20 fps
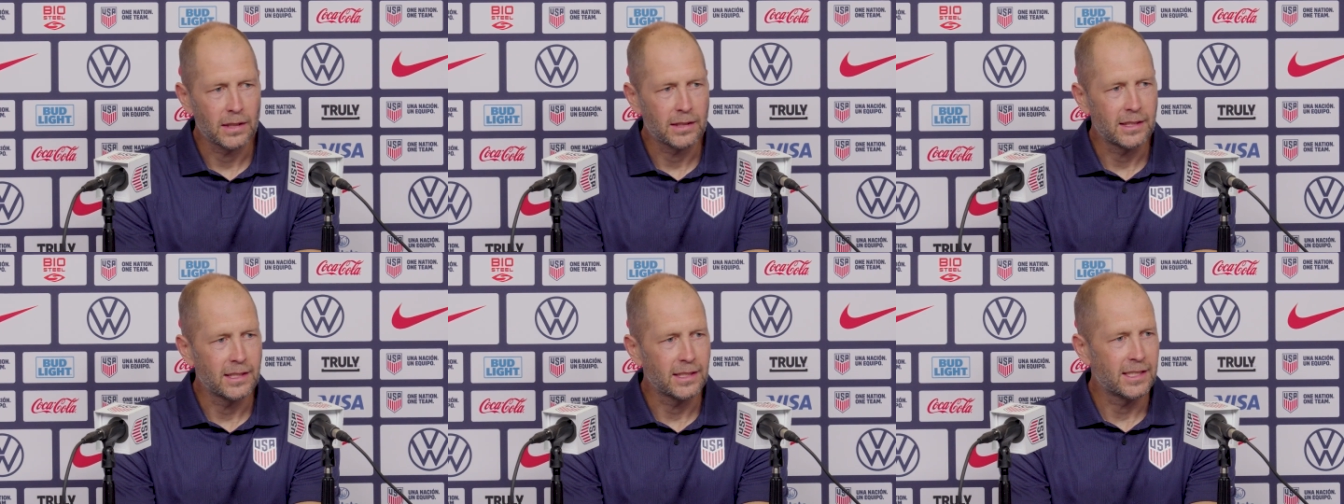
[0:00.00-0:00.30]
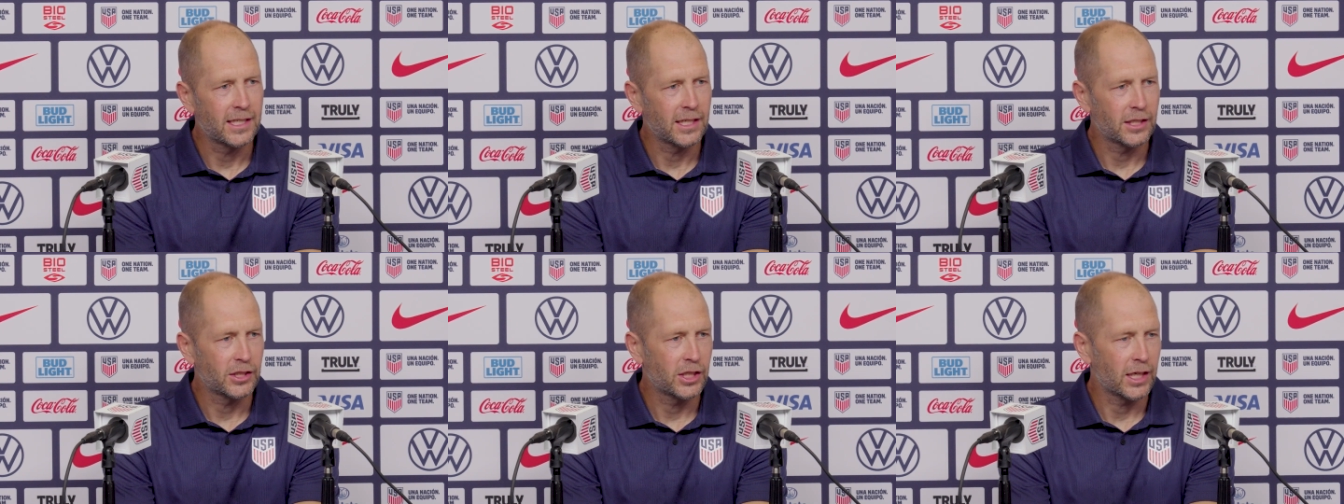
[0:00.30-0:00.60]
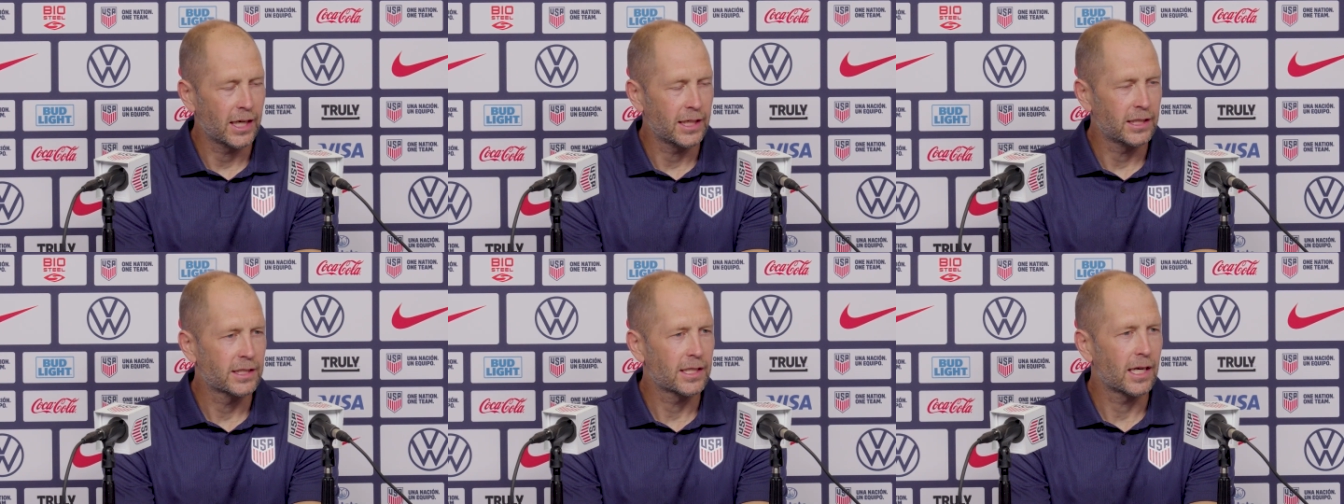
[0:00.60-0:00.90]
to ch-
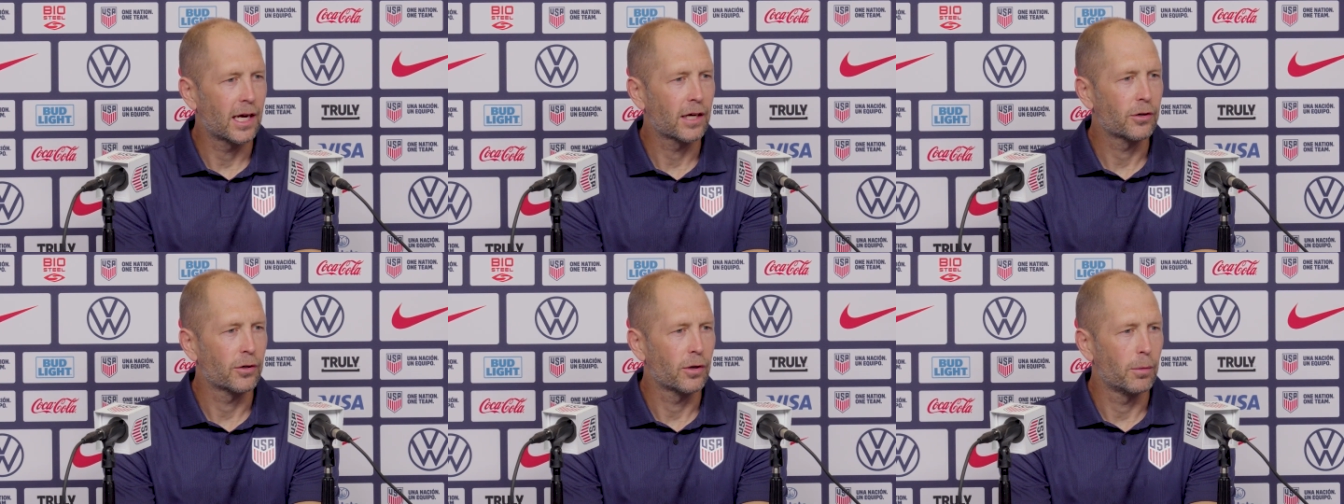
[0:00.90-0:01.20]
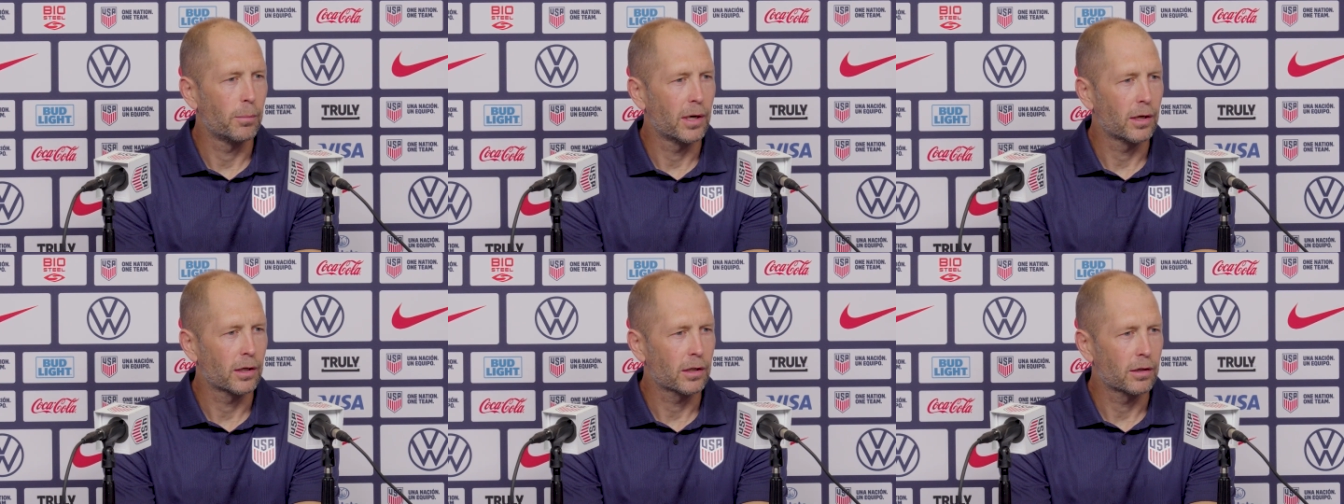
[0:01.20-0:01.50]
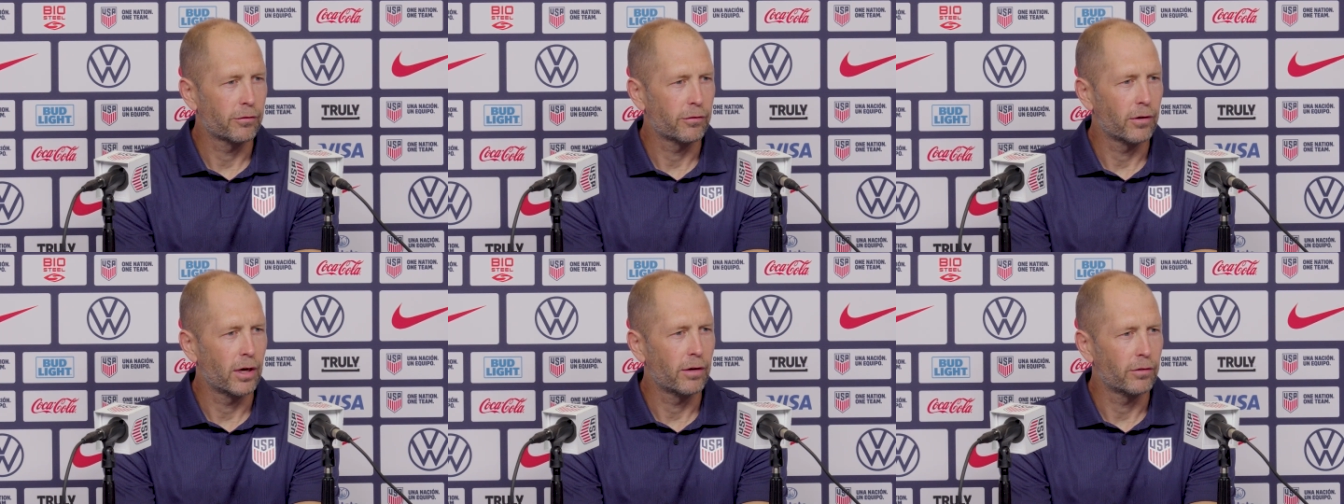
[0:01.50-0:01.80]
change soccer in
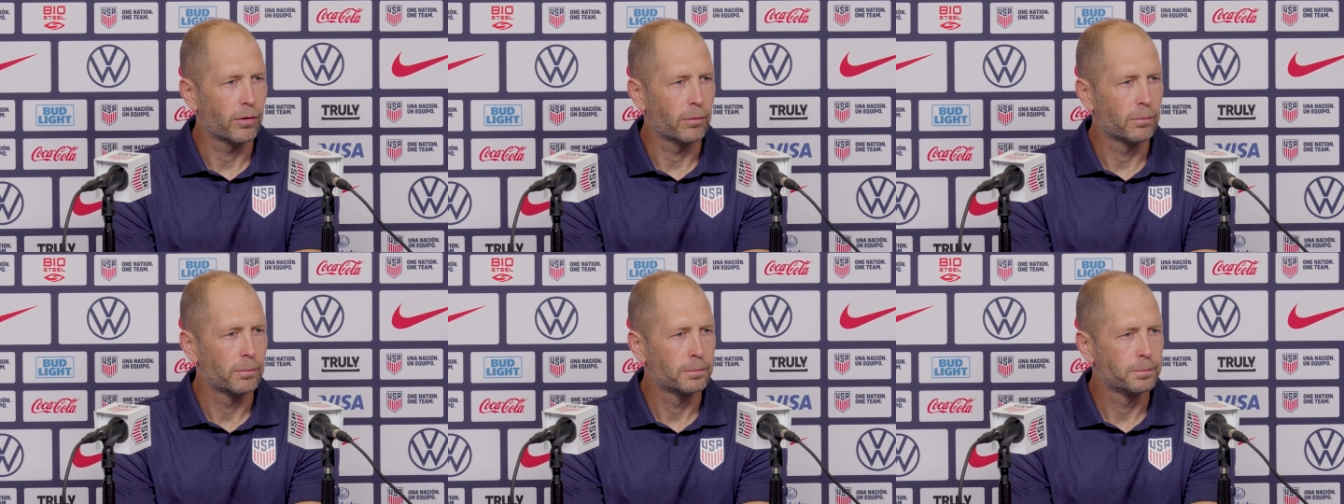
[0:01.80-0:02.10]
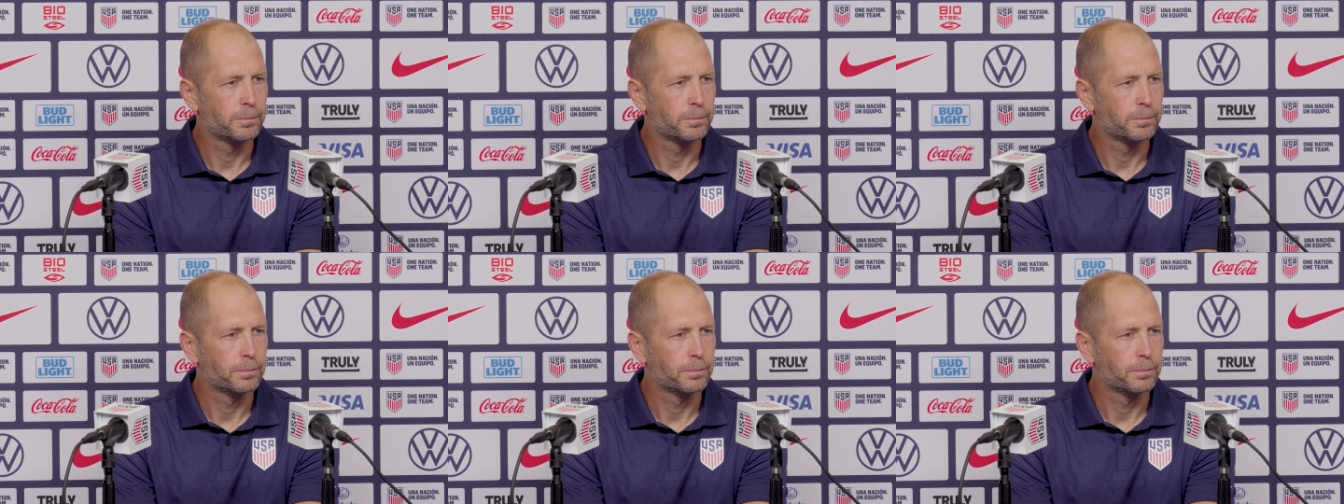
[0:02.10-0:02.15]
America forever.